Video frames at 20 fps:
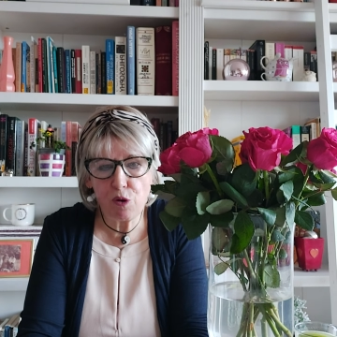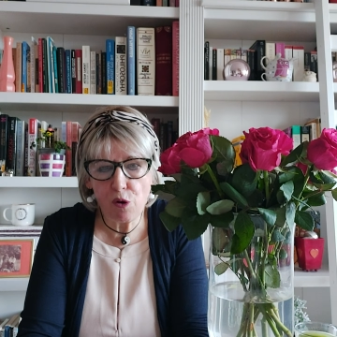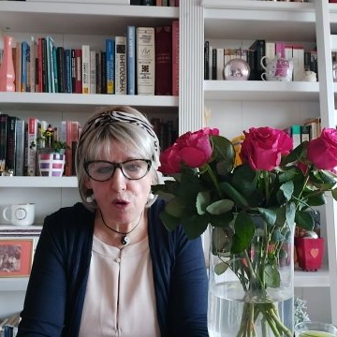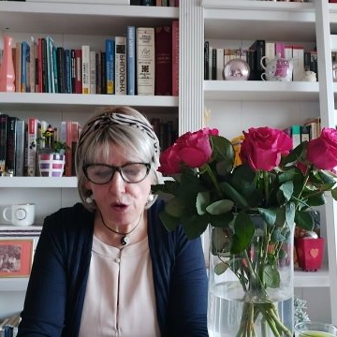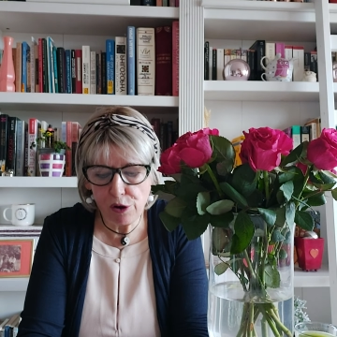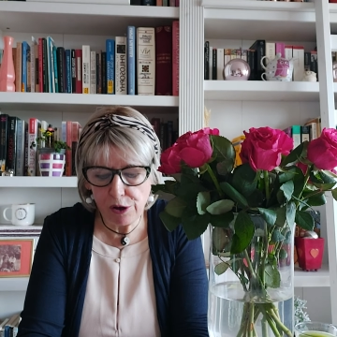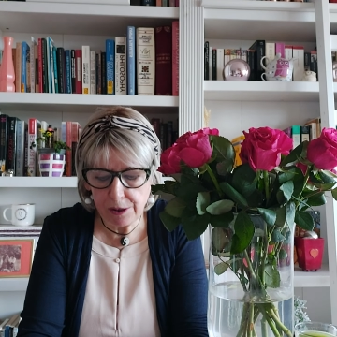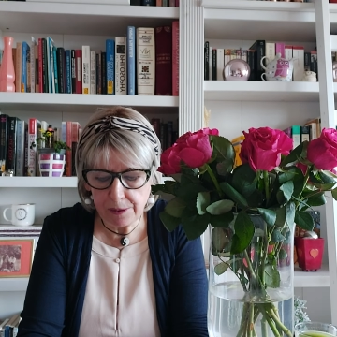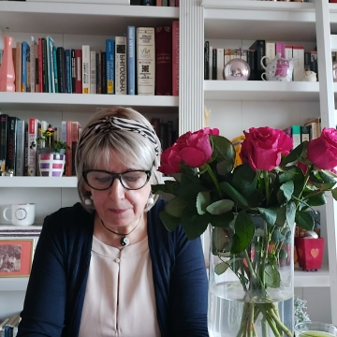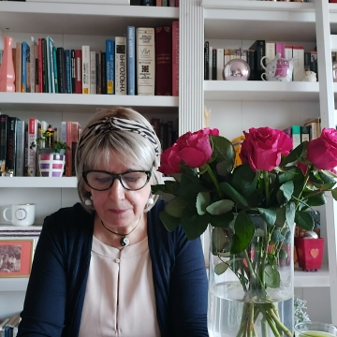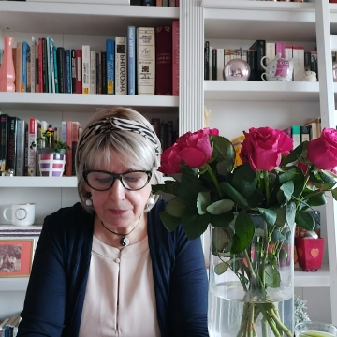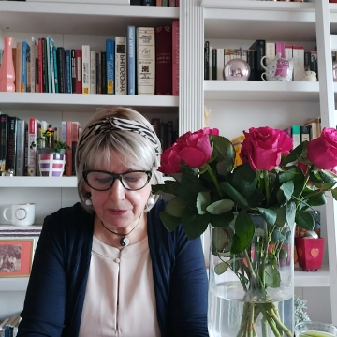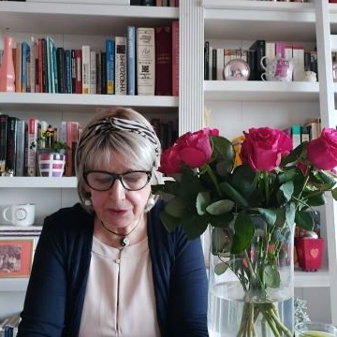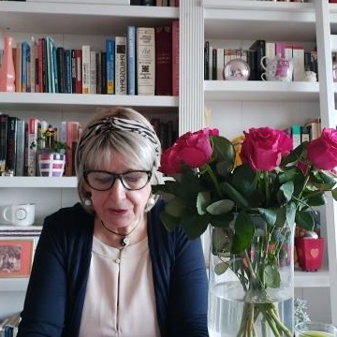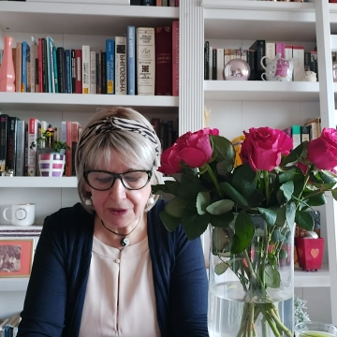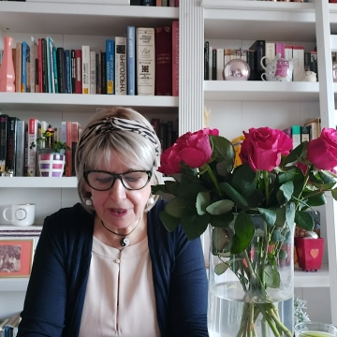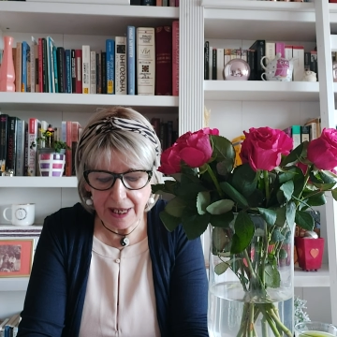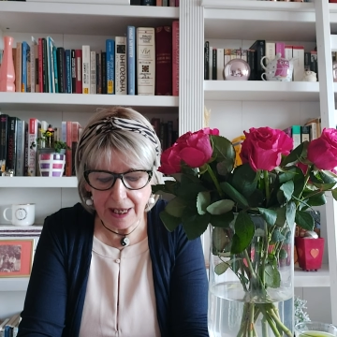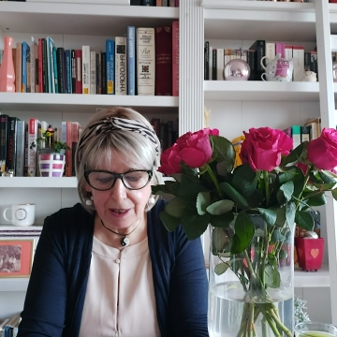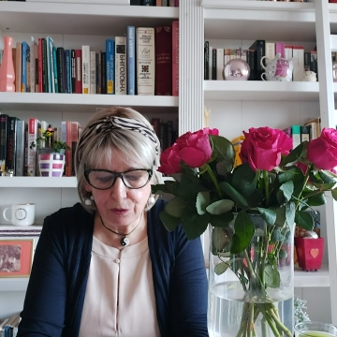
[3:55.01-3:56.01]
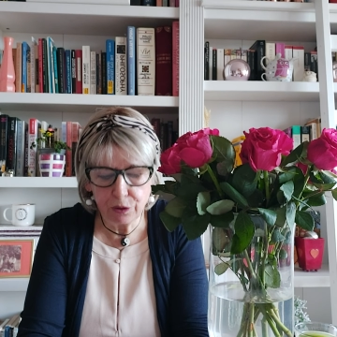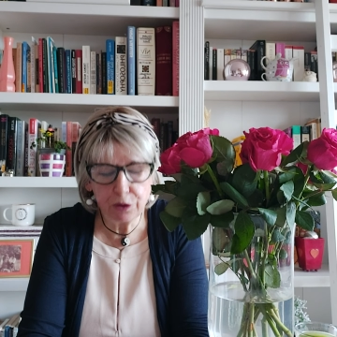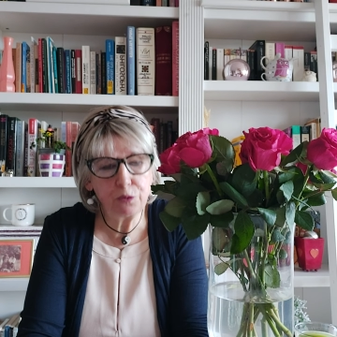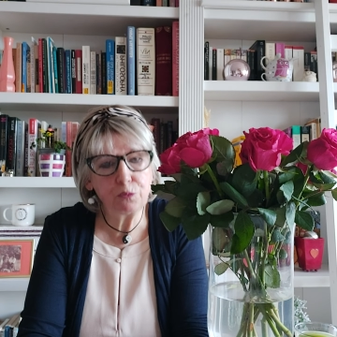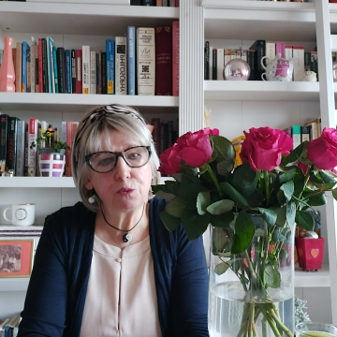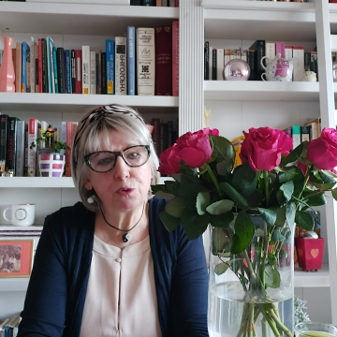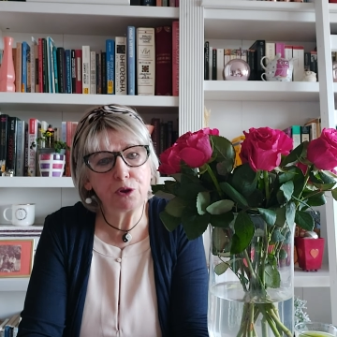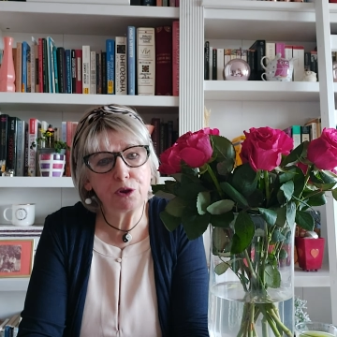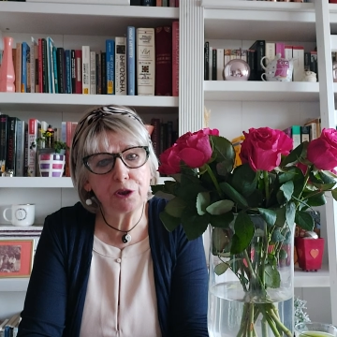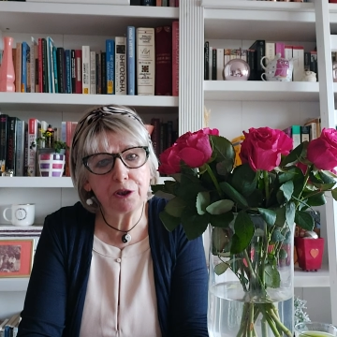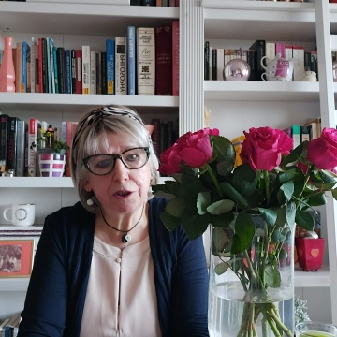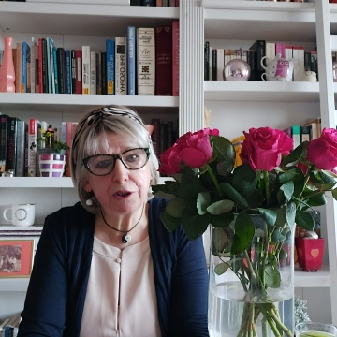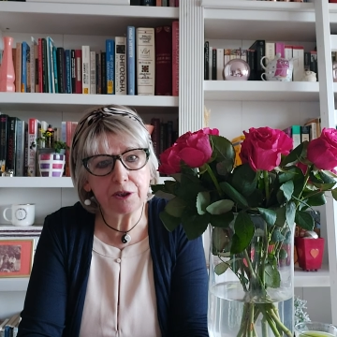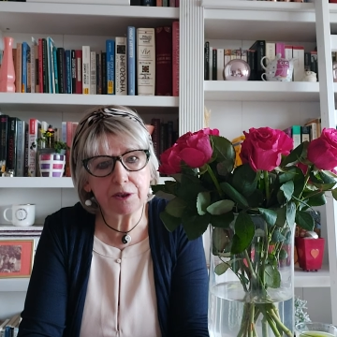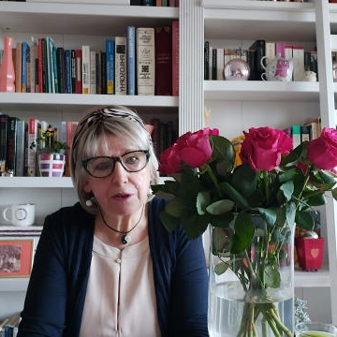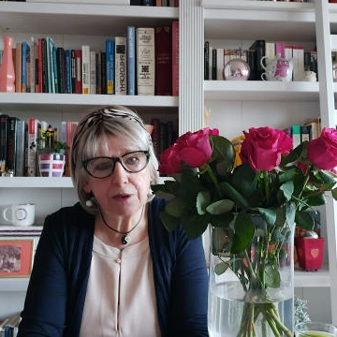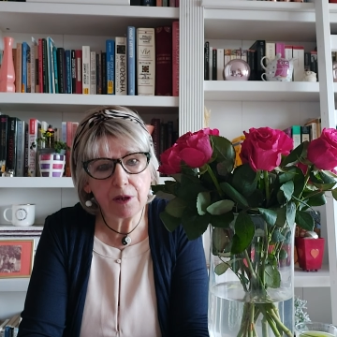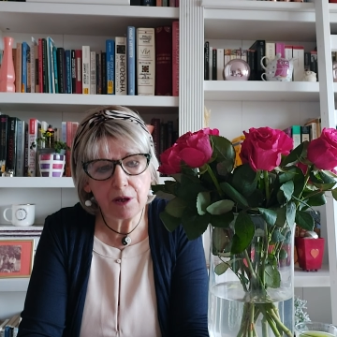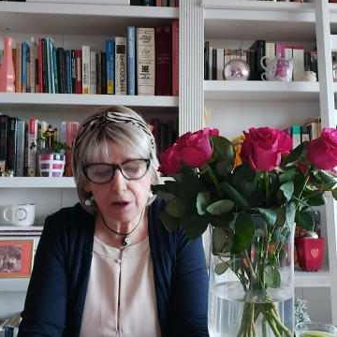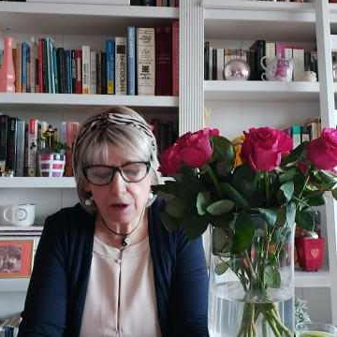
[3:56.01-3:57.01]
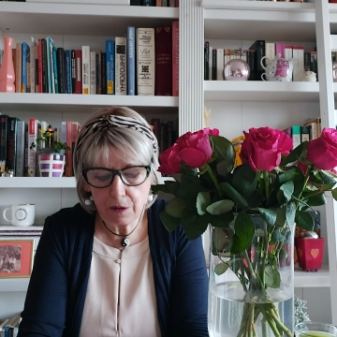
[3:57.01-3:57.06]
palms outwards,